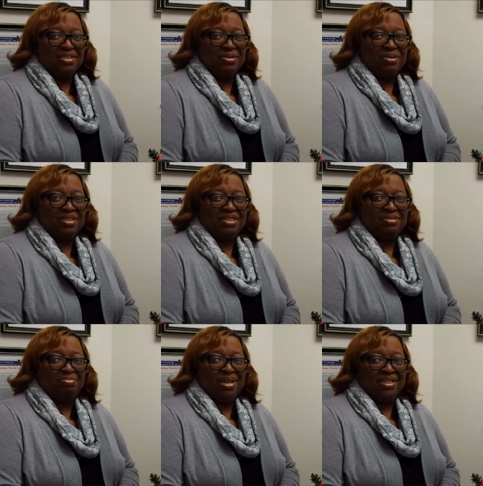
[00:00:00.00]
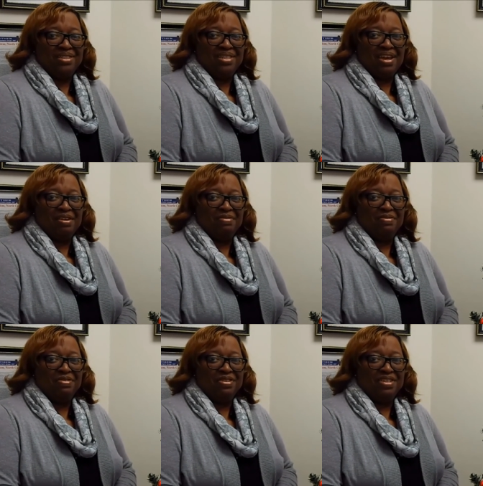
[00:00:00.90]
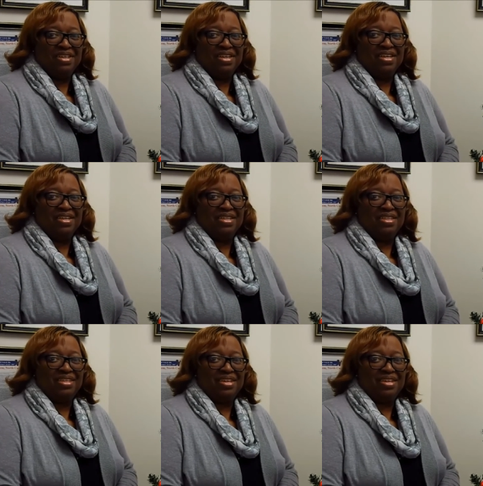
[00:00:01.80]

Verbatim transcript: to the best staff in